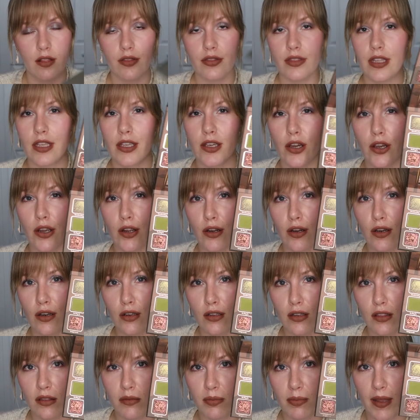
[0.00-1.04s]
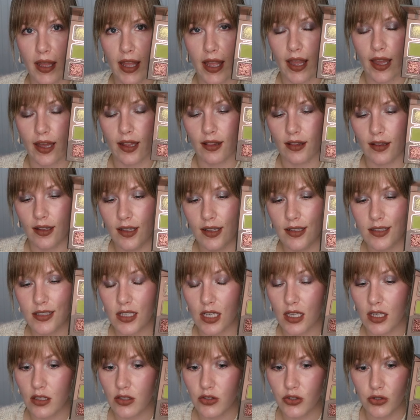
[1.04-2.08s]
The Earth palette,
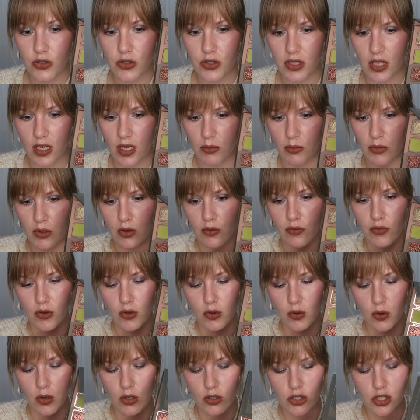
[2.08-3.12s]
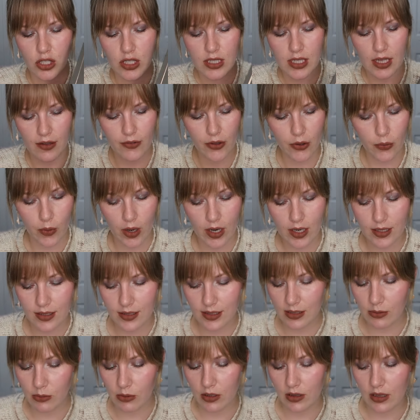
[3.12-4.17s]
also stunning, beautiful, gorgeous. If you want to
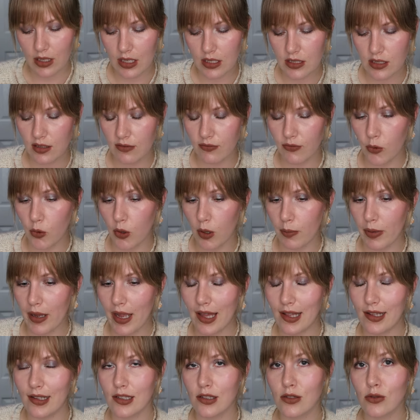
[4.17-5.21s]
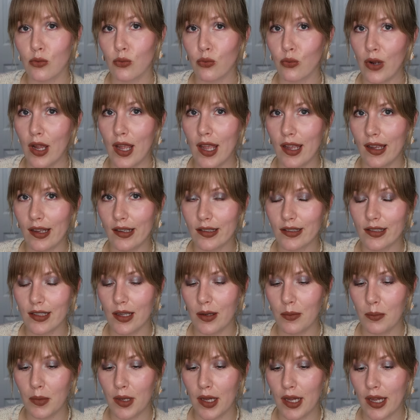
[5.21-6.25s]
see where these four palettes ranked
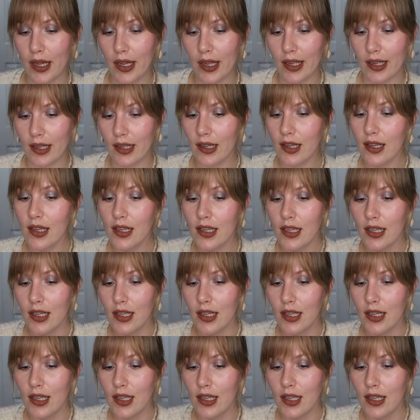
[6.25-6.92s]
and my